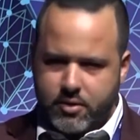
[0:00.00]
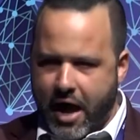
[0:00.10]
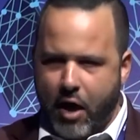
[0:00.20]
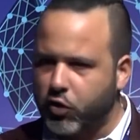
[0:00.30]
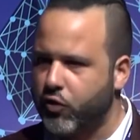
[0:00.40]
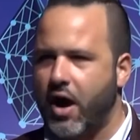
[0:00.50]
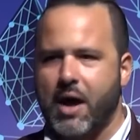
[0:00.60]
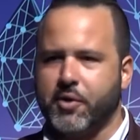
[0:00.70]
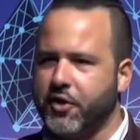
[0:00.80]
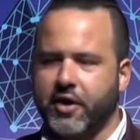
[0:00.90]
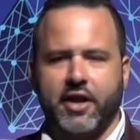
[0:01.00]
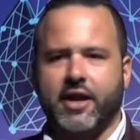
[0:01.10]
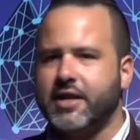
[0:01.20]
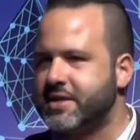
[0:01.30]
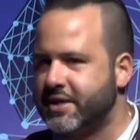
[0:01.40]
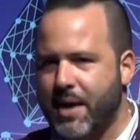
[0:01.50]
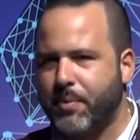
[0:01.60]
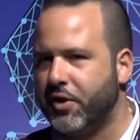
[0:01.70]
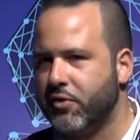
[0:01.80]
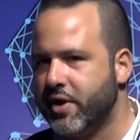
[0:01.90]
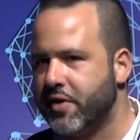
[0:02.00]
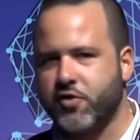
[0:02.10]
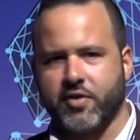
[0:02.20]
outcry, but they're going to get a slap on the wrist,